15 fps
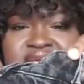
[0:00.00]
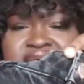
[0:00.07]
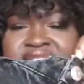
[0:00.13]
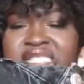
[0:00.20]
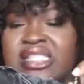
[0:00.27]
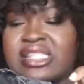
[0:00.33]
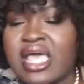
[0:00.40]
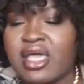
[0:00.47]

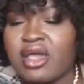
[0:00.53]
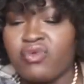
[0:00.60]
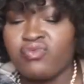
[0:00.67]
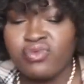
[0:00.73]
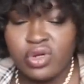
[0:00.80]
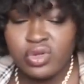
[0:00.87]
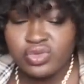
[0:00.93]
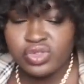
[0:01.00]
is in like a
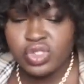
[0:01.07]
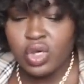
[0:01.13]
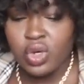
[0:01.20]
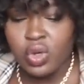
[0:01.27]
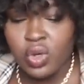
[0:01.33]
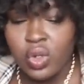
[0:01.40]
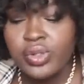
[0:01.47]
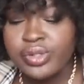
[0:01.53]
rose
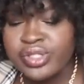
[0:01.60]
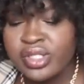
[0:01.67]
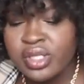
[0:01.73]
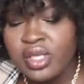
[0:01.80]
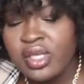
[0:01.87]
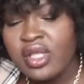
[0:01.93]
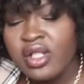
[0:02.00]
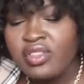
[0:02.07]
gold.
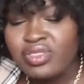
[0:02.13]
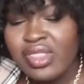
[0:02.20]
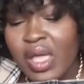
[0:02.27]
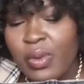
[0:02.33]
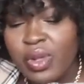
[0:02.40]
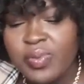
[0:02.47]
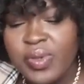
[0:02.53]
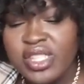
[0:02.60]

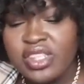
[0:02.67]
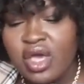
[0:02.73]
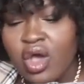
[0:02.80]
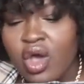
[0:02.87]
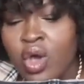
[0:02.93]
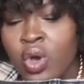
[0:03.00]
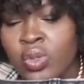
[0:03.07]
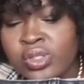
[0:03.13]
That would be the
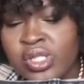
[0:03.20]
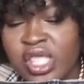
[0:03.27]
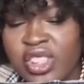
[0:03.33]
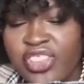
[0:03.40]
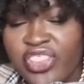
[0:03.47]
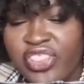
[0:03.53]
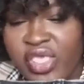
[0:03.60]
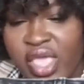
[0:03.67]
only
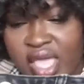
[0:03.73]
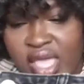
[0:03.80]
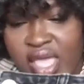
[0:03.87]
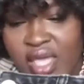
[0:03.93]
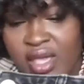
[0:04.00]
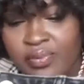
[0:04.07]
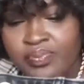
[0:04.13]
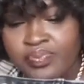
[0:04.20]

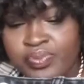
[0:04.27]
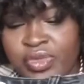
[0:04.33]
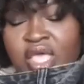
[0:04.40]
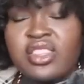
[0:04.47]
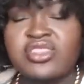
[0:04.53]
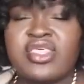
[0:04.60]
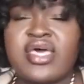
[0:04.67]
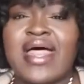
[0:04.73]
thing
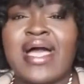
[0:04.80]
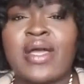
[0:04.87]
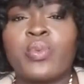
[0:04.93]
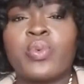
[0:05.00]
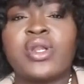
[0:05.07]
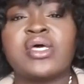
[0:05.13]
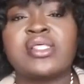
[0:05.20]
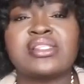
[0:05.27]
that I
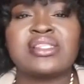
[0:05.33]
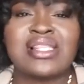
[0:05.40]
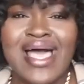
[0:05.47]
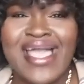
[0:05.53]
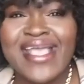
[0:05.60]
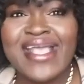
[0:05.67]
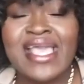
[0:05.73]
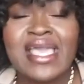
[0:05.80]
wouldn't
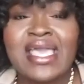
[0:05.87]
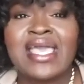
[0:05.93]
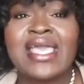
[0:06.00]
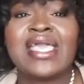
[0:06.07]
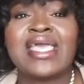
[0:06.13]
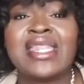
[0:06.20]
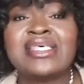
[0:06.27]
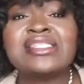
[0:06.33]
like.
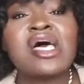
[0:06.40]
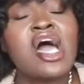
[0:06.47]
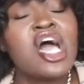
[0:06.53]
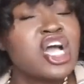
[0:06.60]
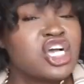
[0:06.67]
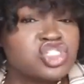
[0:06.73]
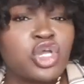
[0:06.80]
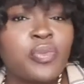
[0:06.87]
It is one
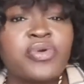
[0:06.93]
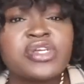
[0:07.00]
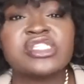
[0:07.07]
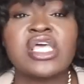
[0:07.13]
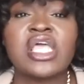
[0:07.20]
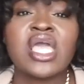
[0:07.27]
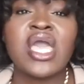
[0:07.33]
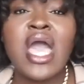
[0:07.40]
hundred
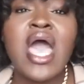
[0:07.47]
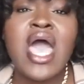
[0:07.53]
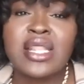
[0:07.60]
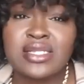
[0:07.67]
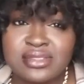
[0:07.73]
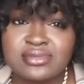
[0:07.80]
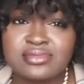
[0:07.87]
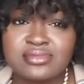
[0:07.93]
percent
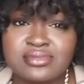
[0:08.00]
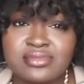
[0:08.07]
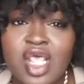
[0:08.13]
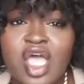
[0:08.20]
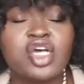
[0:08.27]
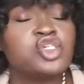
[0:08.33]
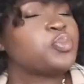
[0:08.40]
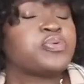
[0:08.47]
cotton, one
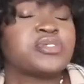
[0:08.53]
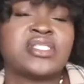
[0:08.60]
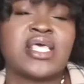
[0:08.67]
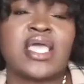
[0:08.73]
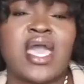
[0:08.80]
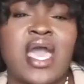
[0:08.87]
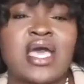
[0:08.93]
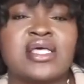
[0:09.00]
hundred
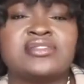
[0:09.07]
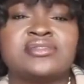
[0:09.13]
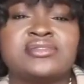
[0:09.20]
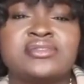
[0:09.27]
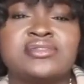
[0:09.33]
percent cotton.